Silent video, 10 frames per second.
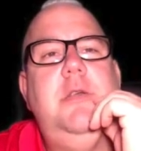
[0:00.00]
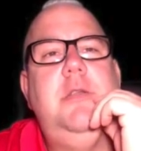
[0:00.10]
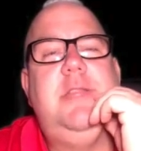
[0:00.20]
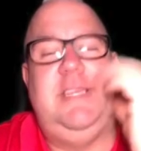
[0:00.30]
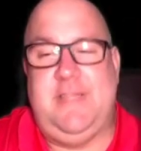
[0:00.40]

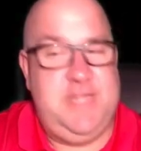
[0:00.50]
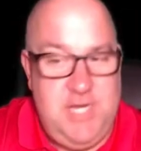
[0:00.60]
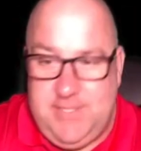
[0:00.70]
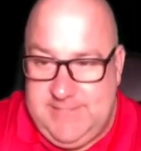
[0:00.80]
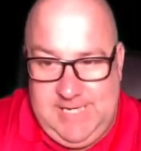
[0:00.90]
there's a
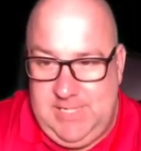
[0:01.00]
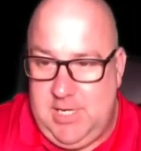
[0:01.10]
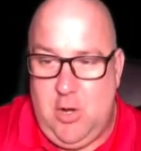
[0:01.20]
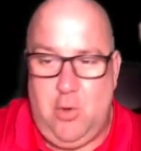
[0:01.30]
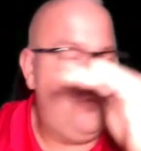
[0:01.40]

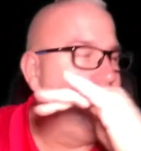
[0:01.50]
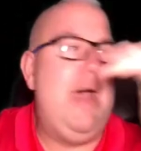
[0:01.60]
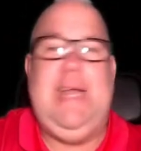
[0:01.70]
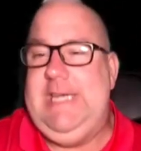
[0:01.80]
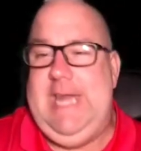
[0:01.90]
13-year-old
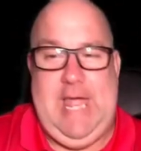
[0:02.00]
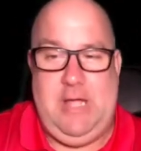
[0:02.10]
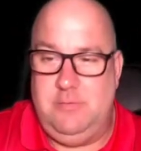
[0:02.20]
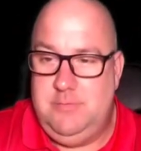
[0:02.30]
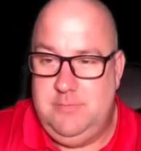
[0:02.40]
right
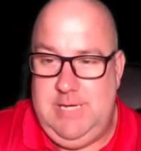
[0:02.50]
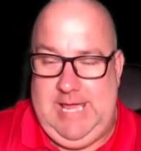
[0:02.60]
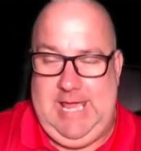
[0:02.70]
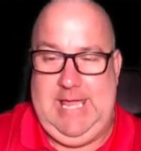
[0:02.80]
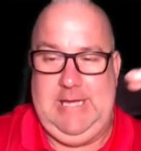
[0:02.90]
now
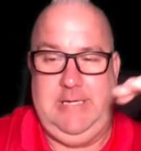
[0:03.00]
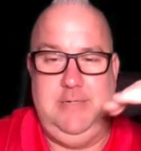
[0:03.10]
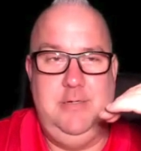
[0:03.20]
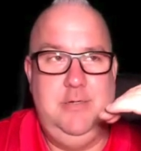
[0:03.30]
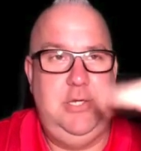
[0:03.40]

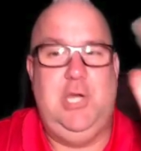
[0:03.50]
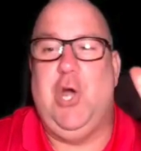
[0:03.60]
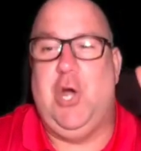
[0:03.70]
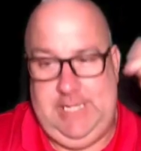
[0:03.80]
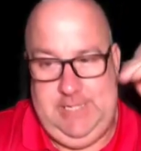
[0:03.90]
in
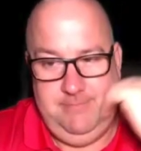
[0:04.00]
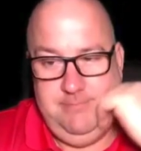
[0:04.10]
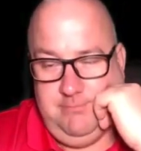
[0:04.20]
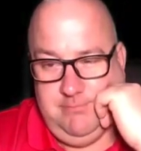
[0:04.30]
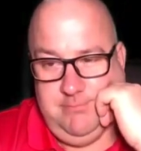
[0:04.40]
Kirkcaldy
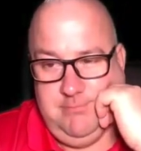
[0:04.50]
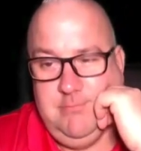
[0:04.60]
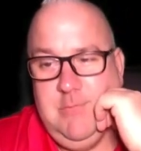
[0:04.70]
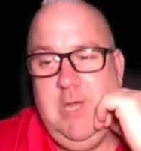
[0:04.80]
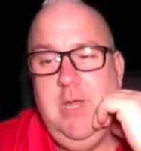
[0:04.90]

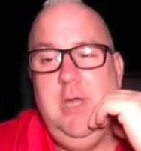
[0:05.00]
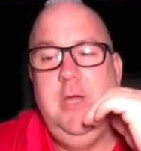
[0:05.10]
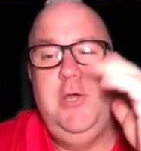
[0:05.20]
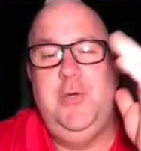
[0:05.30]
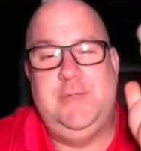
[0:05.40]

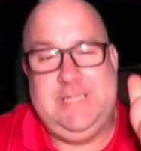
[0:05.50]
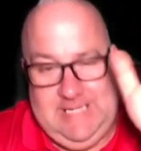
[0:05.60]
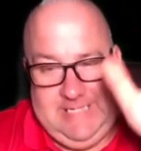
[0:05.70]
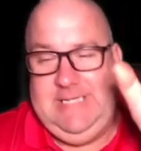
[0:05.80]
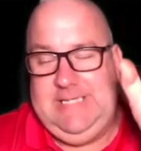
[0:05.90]
who's
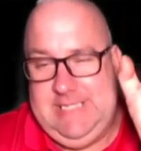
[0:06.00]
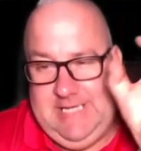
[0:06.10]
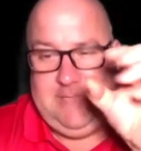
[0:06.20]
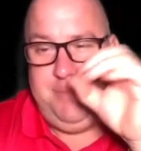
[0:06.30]
listening to this